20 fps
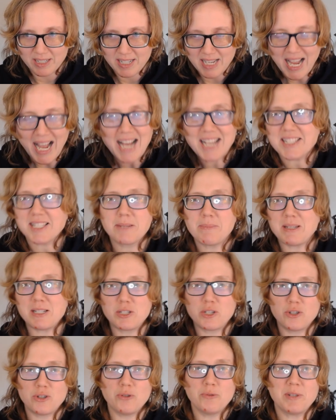has to be
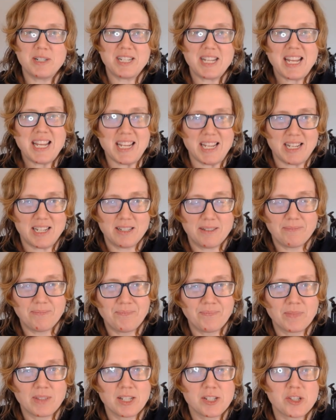2 and 8.
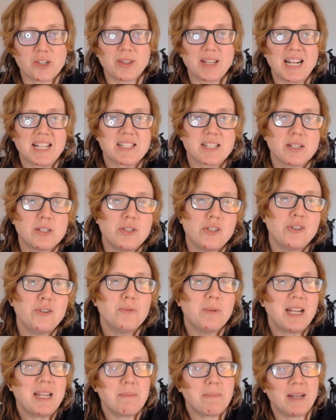So that's a
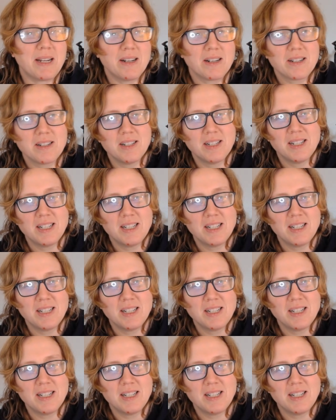2-8 pair.